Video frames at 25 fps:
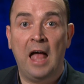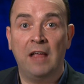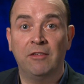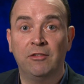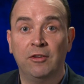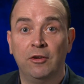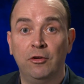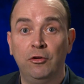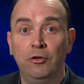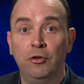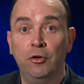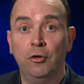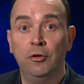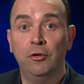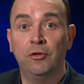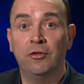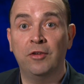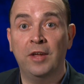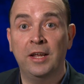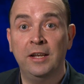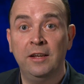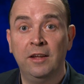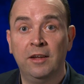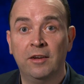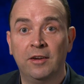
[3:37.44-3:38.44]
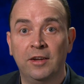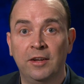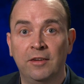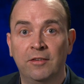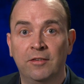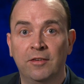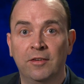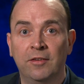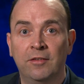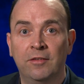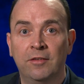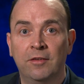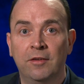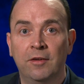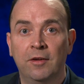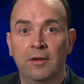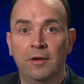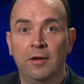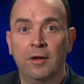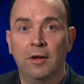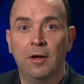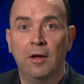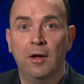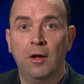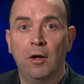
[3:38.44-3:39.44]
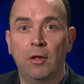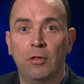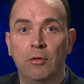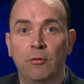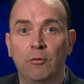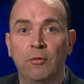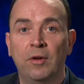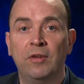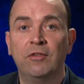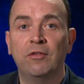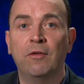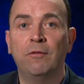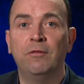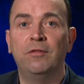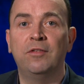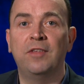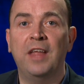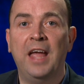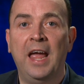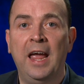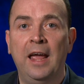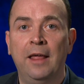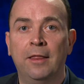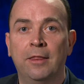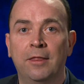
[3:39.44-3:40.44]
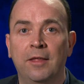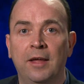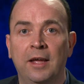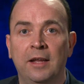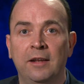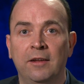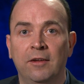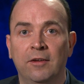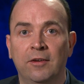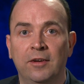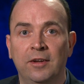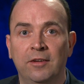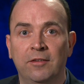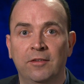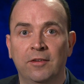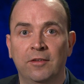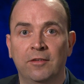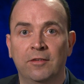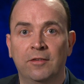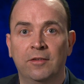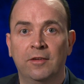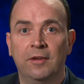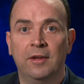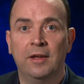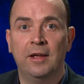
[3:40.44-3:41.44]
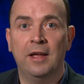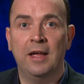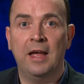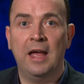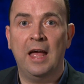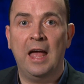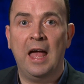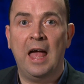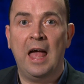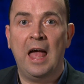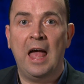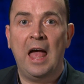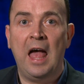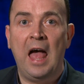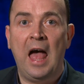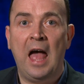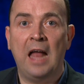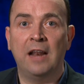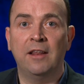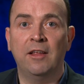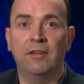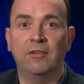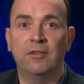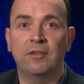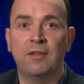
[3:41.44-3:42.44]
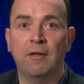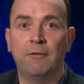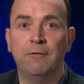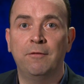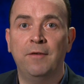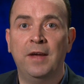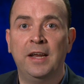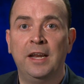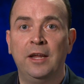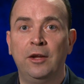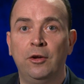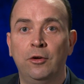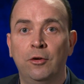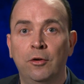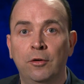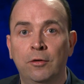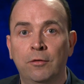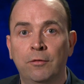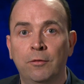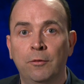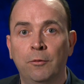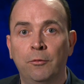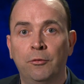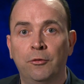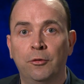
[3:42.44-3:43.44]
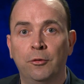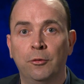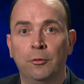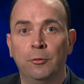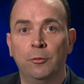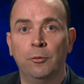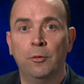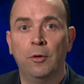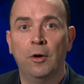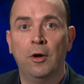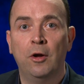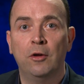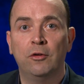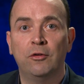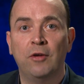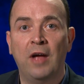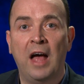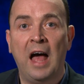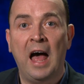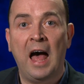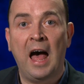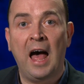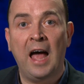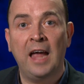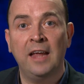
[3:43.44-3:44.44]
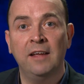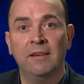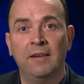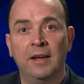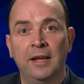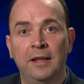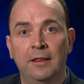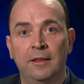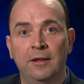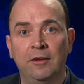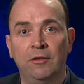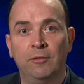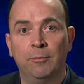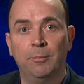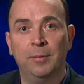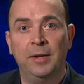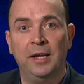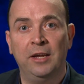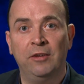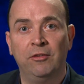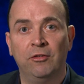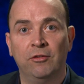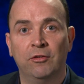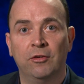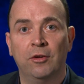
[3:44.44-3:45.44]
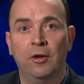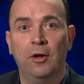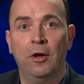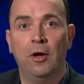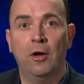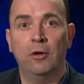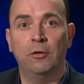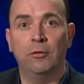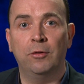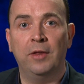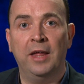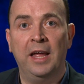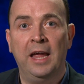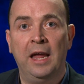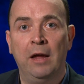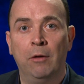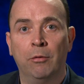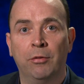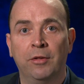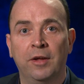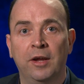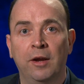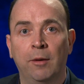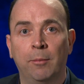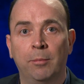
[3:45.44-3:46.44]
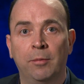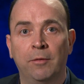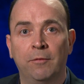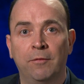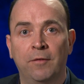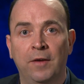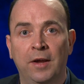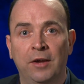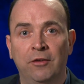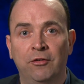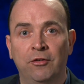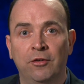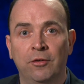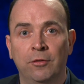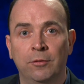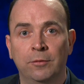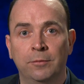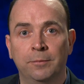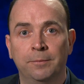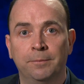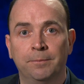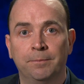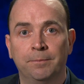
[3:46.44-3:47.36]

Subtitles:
As the NHS increases, the risk of death increases, and this is a very useful tool to highlight these patients to the healthcare professional.